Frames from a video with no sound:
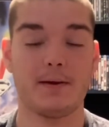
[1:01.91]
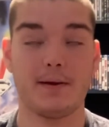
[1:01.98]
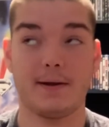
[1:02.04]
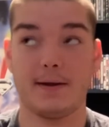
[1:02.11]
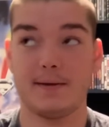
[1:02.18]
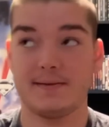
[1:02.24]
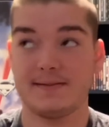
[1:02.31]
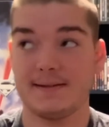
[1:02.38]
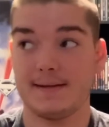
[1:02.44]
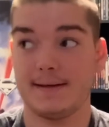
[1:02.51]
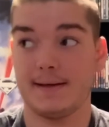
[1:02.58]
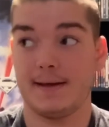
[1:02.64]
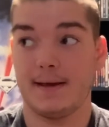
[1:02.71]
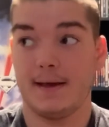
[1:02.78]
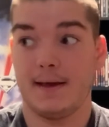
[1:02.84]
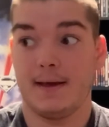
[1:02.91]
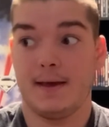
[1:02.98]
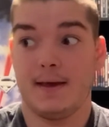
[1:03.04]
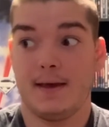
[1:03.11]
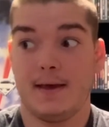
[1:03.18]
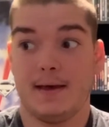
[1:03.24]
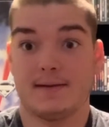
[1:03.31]
and I'd say
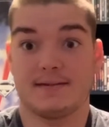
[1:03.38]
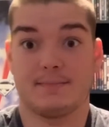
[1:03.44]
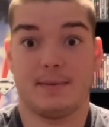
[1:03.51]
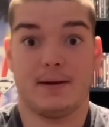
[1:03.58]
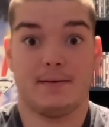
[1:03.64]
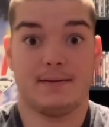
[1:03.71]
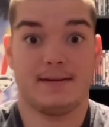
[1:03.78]
it's about